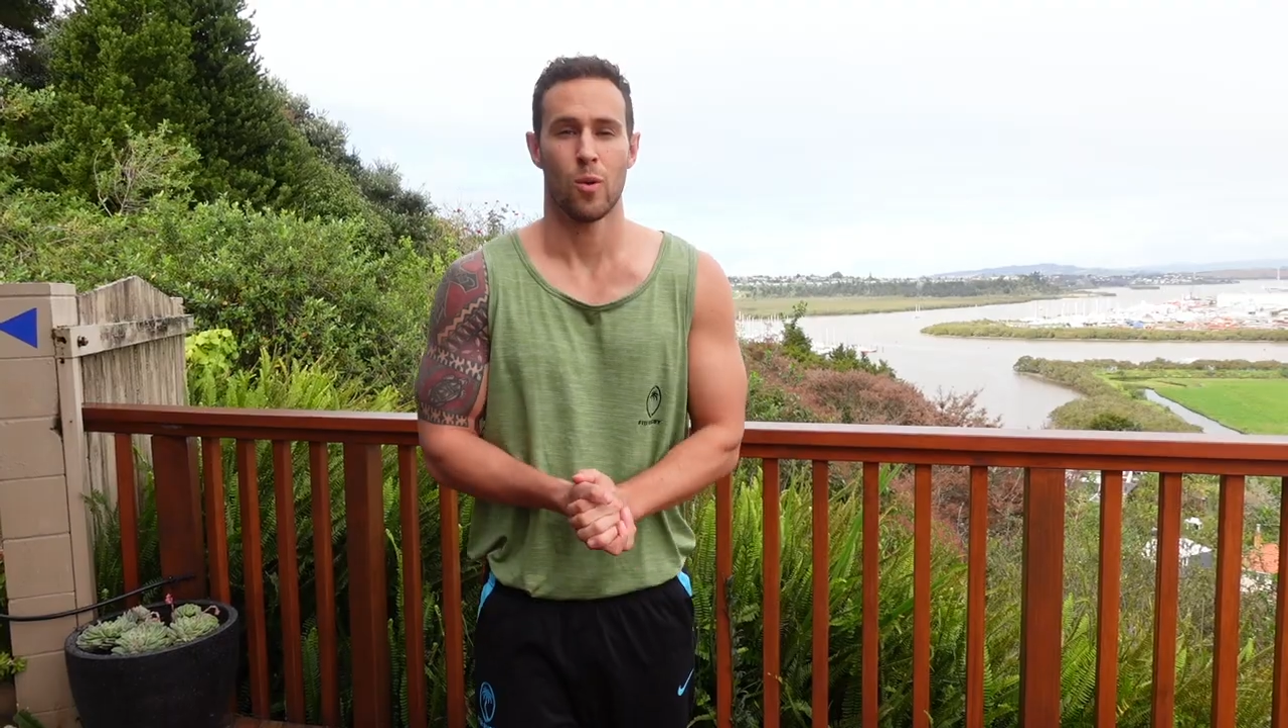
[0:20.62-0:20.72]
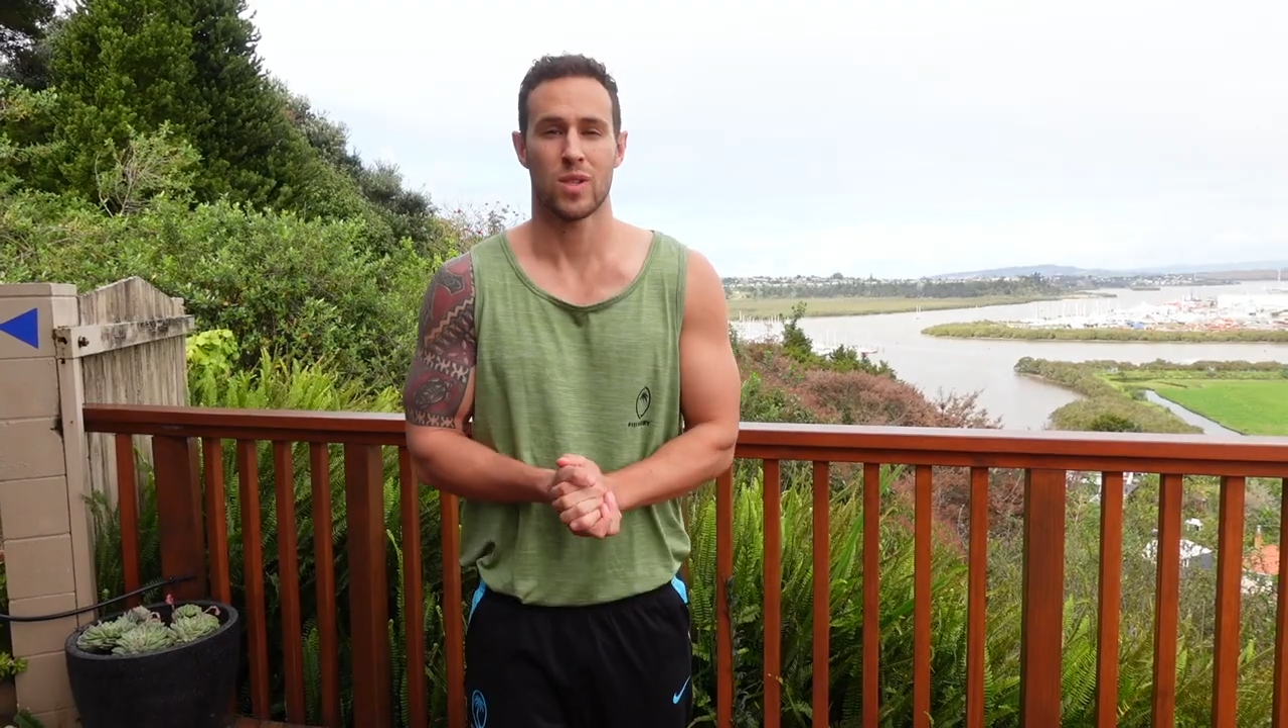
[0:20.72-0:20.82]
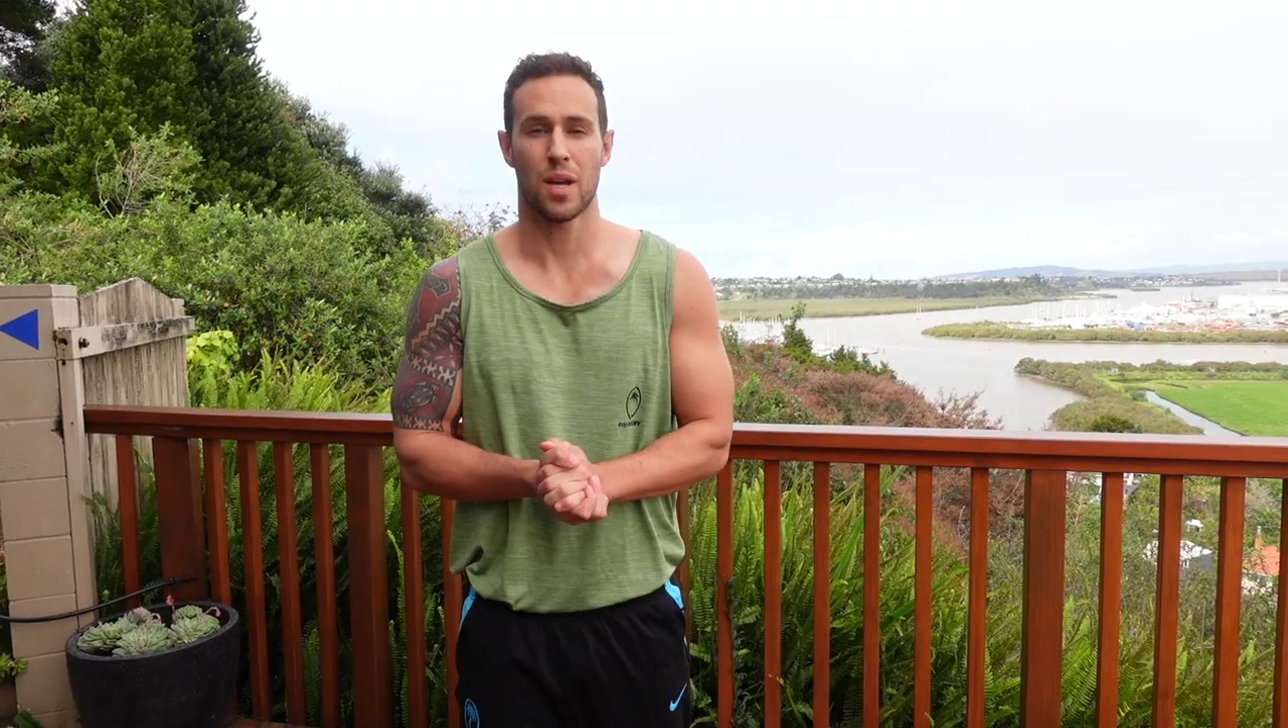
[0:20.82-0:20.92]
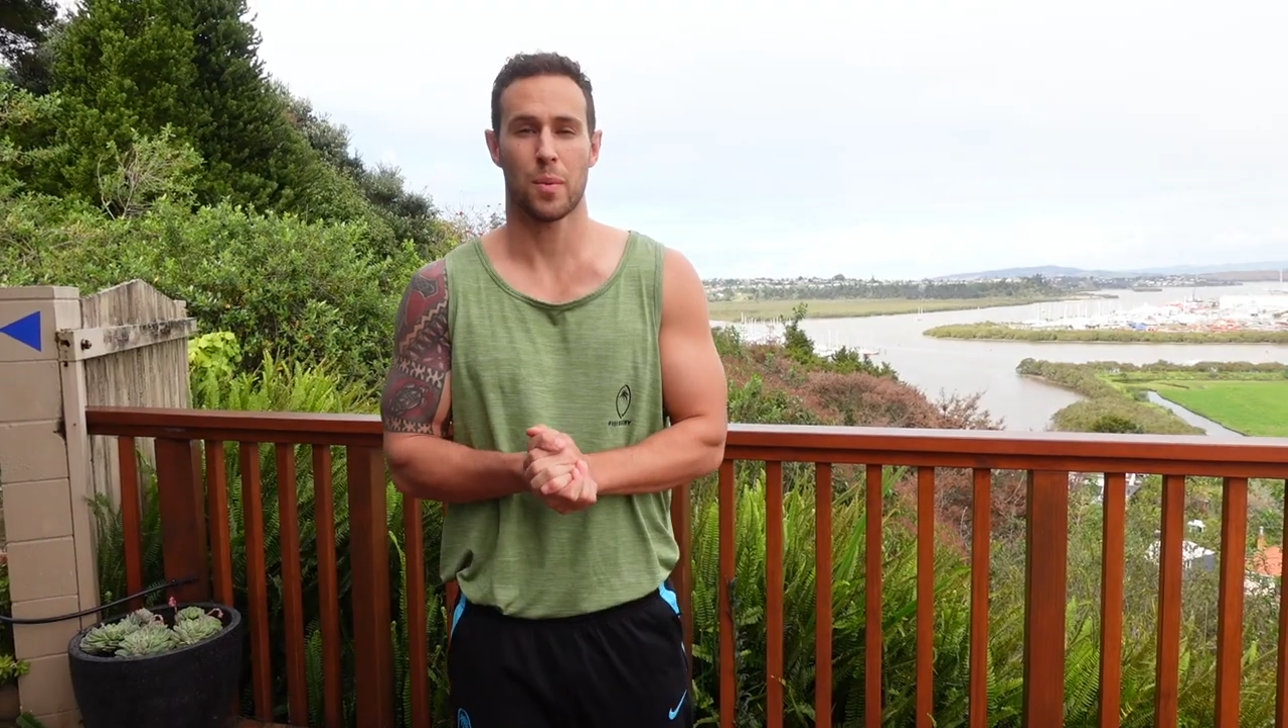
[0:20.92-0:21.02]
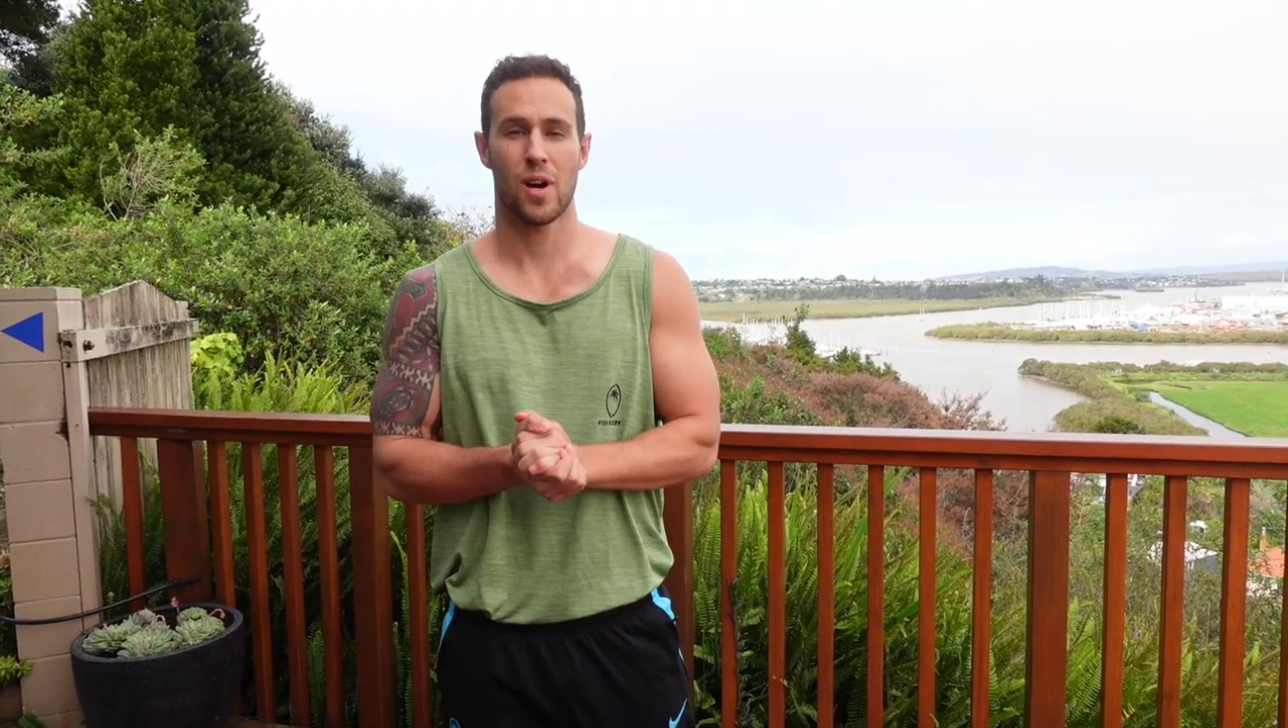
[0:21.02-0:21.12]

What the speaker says: What's up